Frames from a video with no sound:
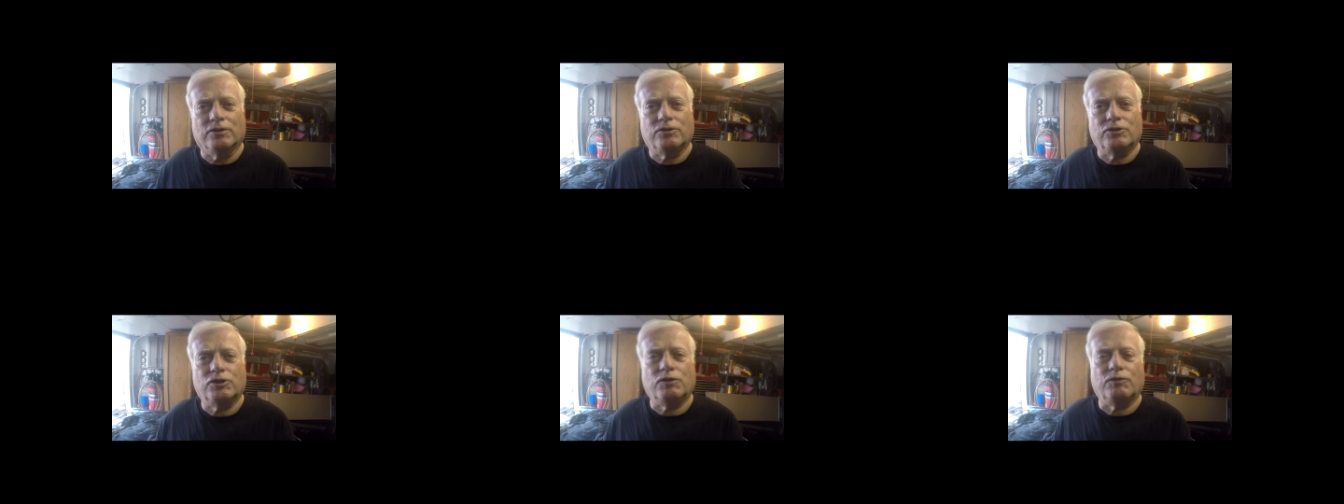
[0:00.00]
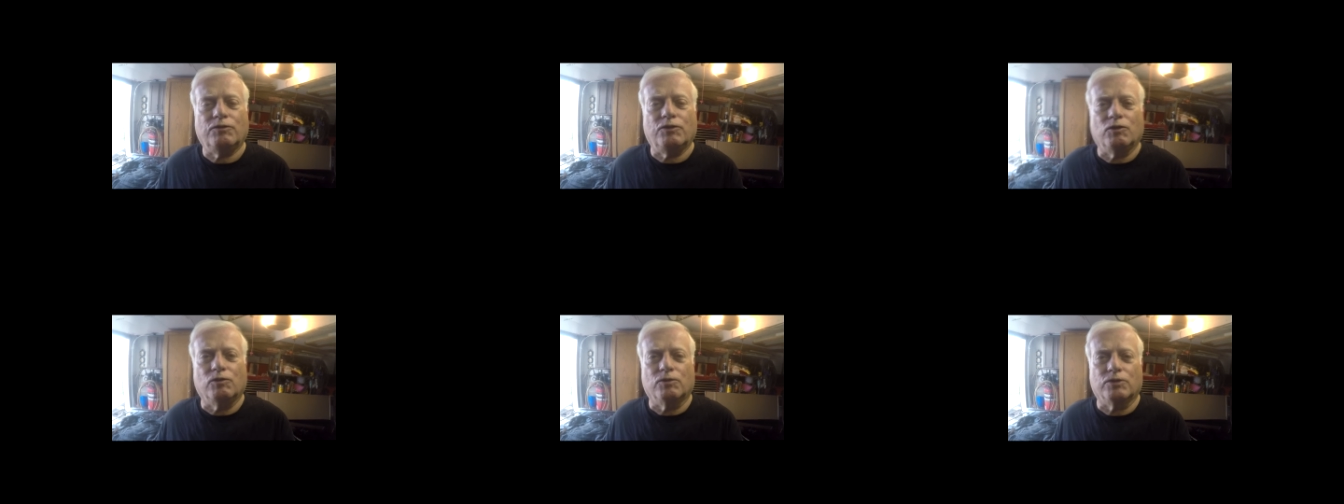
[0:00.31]

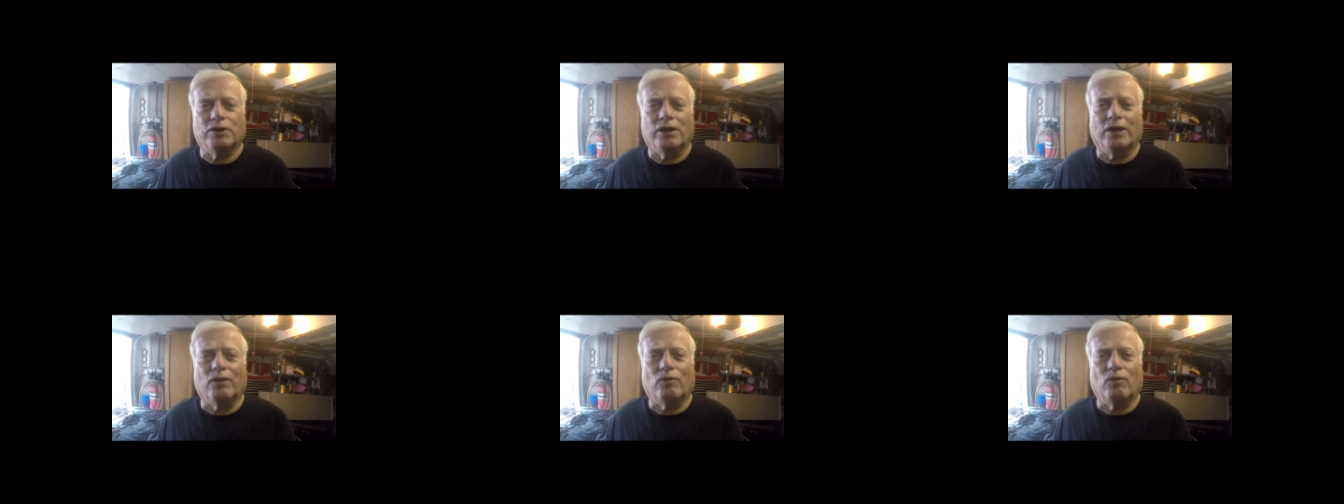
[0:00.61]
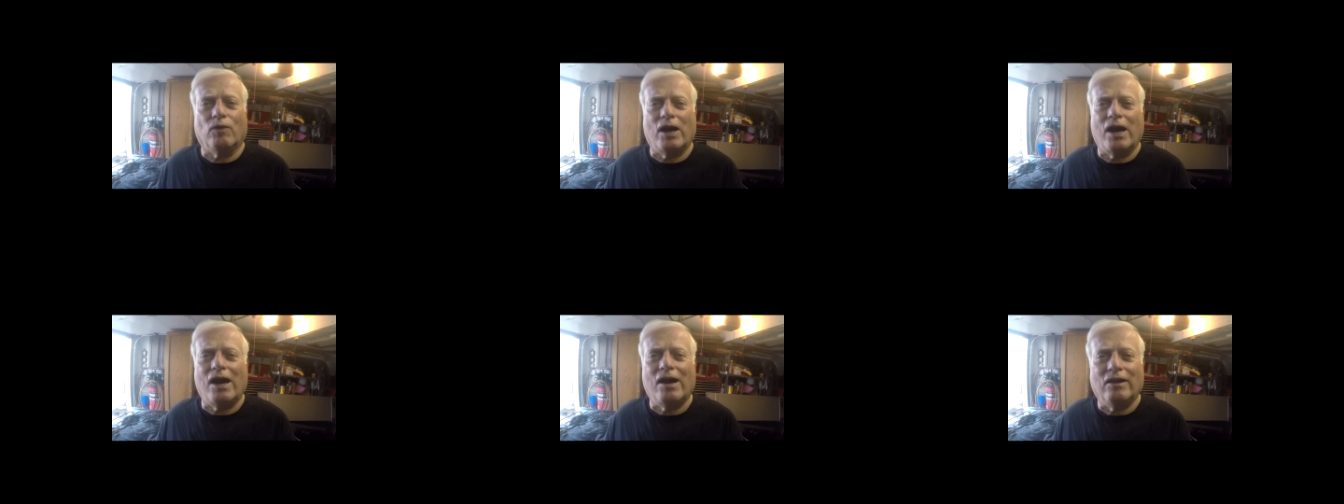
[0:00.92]
shifter was like
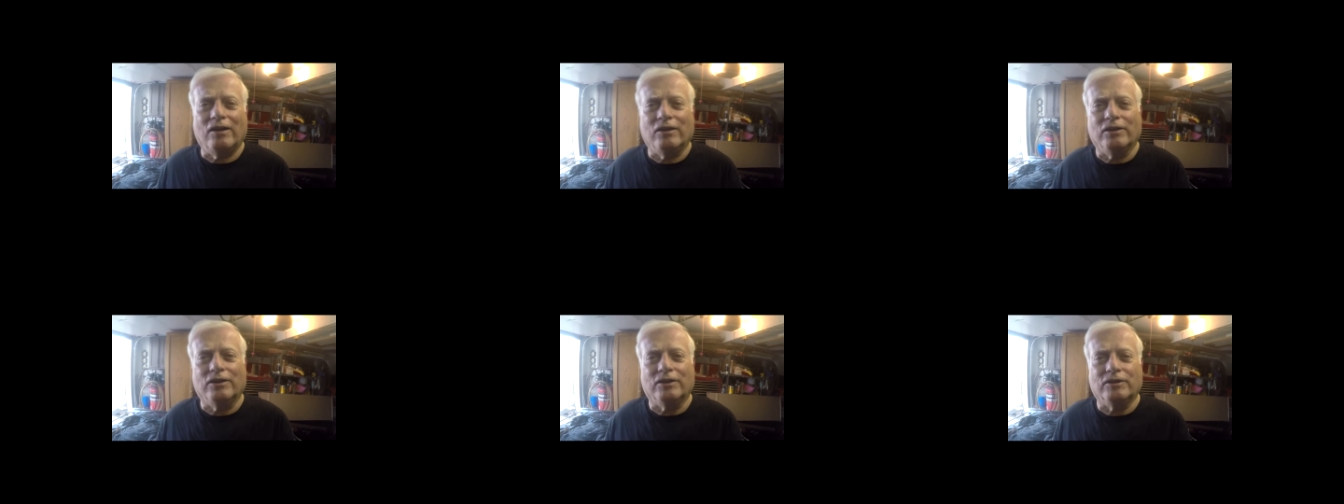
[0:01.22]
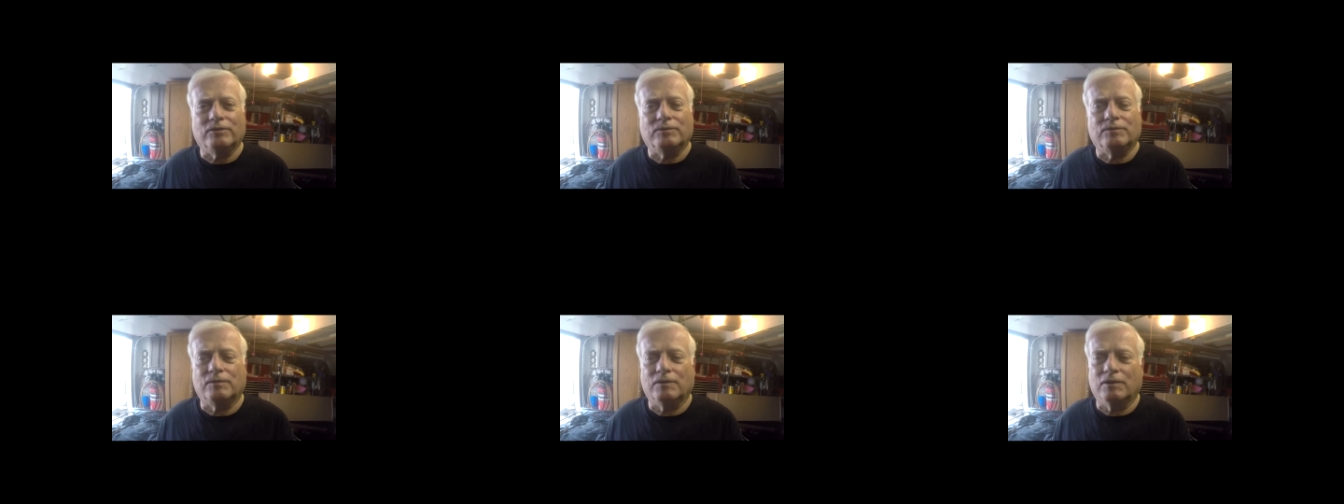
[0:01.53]

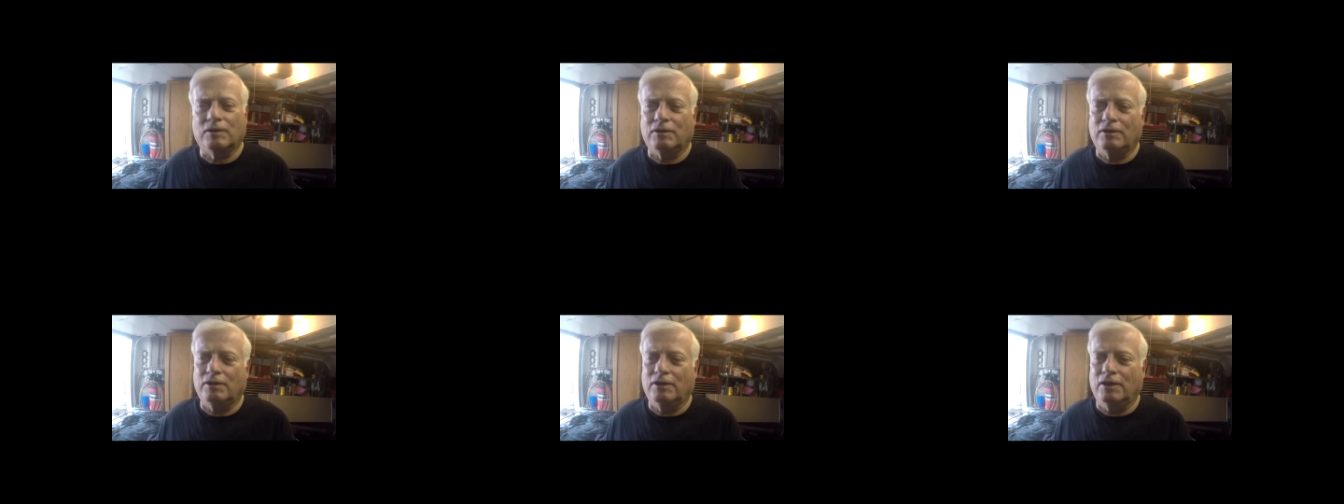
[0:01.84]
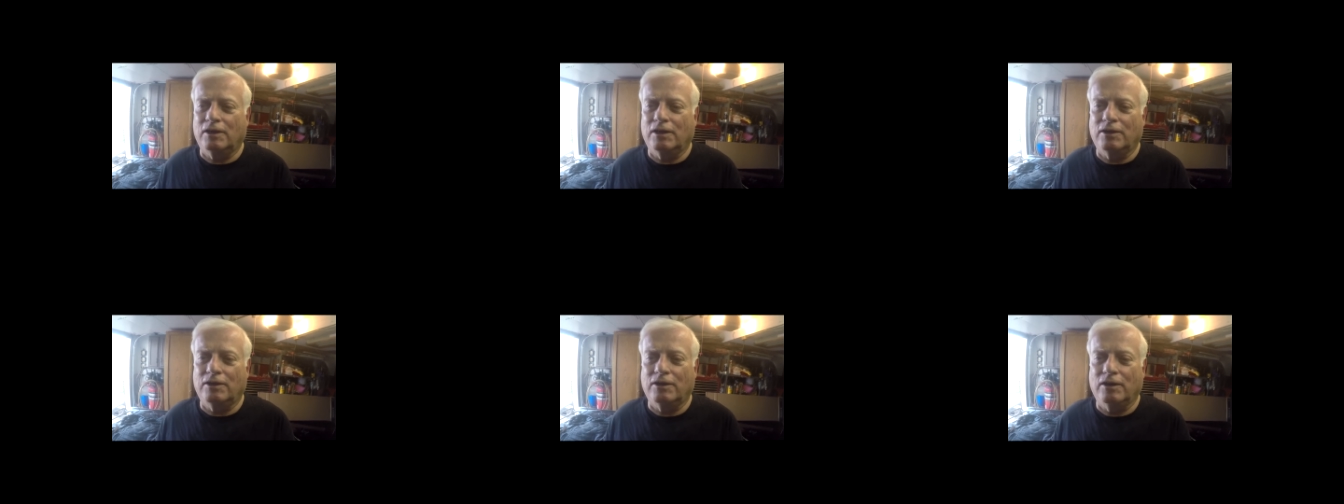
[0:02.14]
rattling.
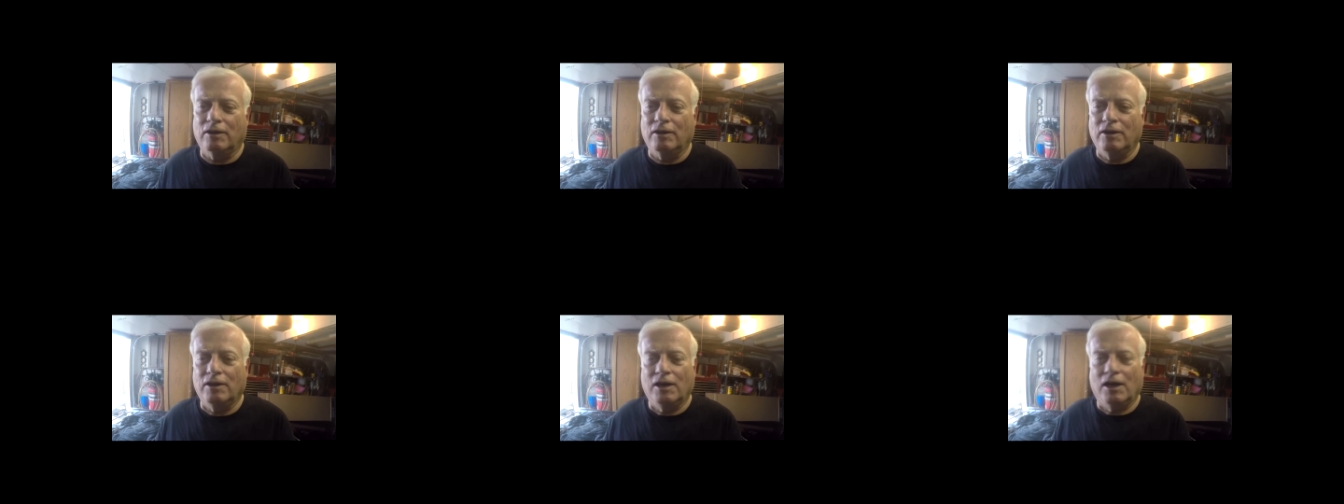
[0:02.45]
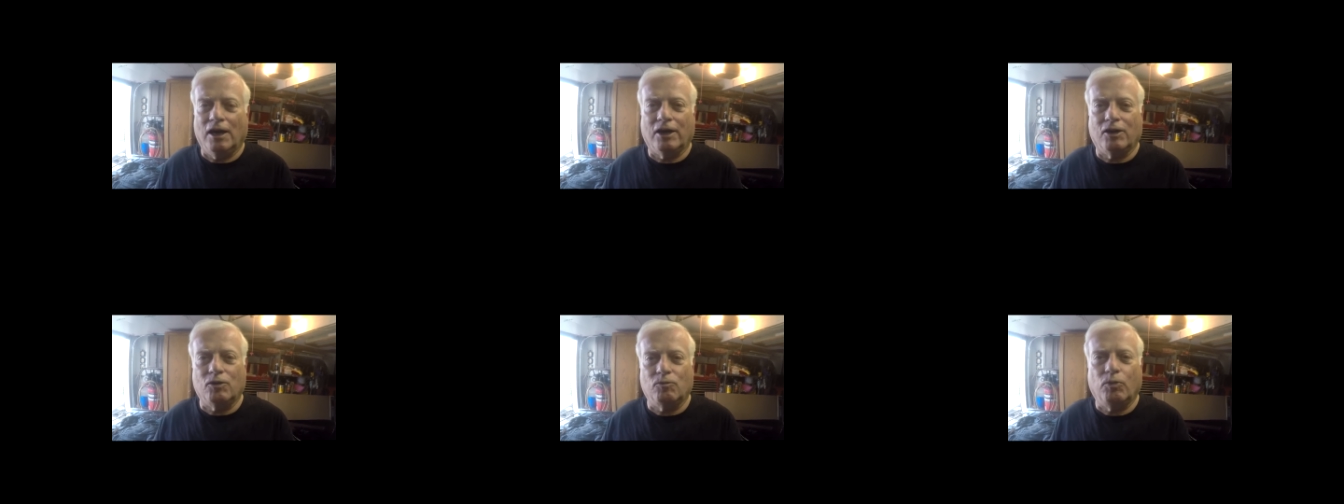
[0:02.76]
And
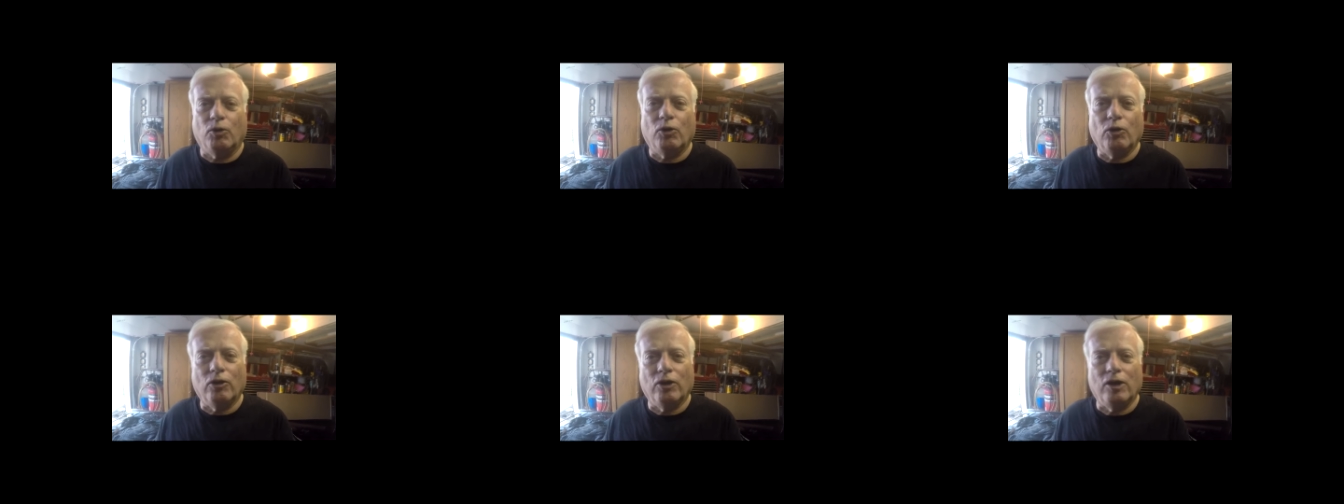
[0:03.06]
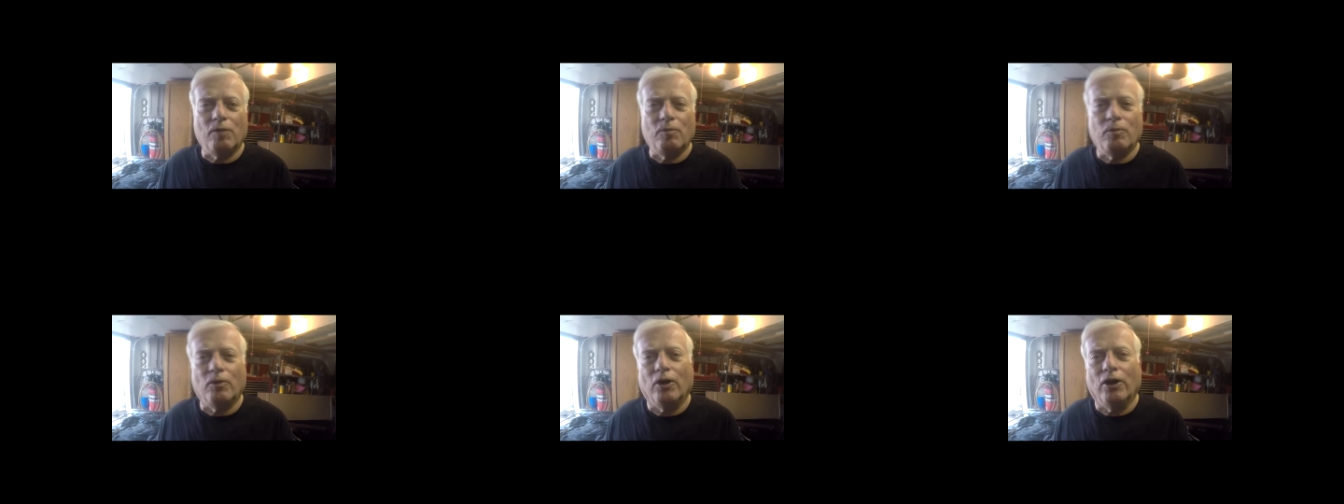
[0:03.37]
I could pull
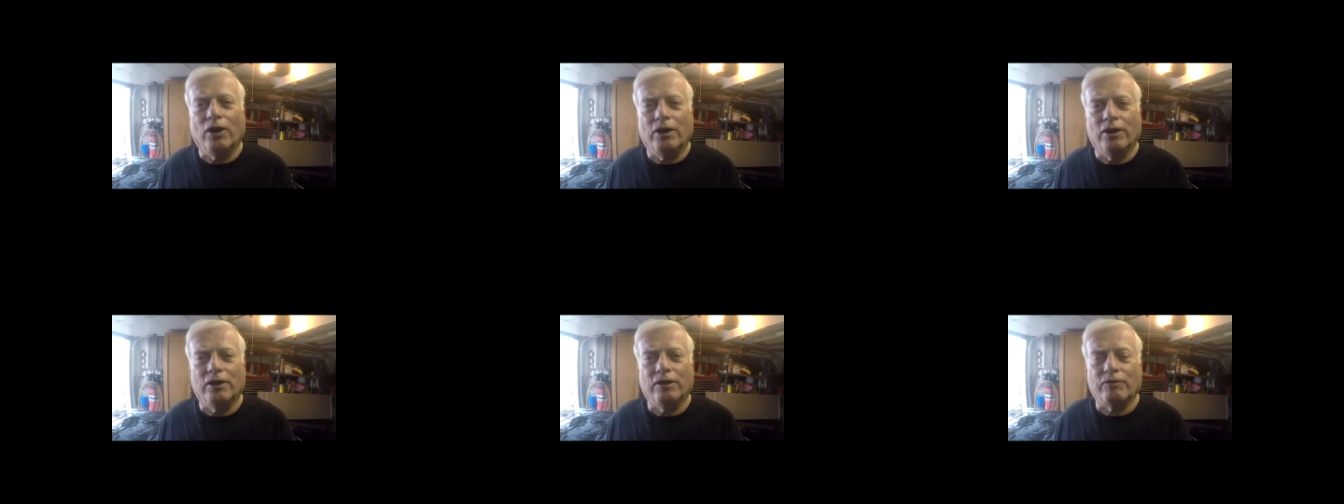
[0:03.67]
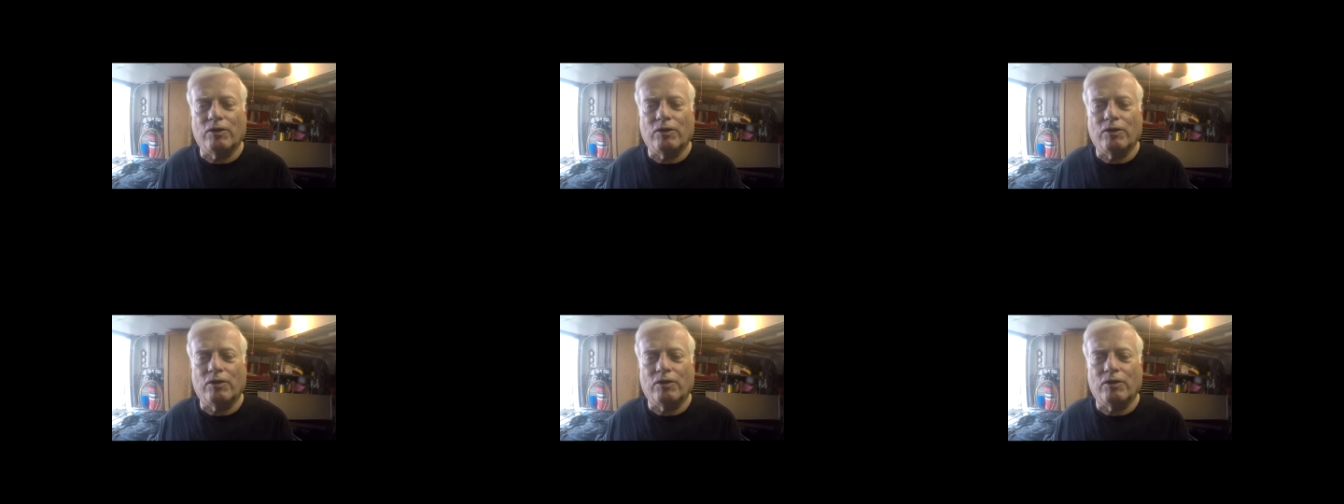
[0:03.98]
up on it.